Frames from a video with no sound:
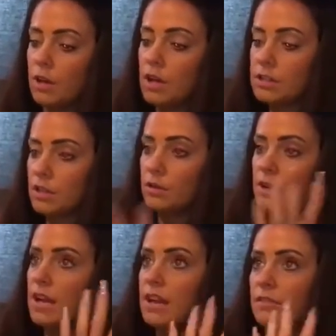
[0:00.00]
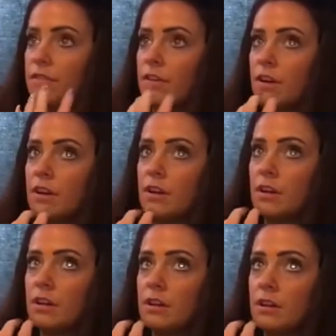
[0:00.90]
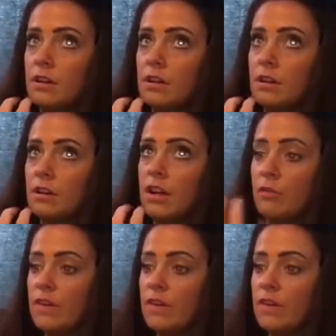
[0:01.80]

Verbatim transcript: So if if we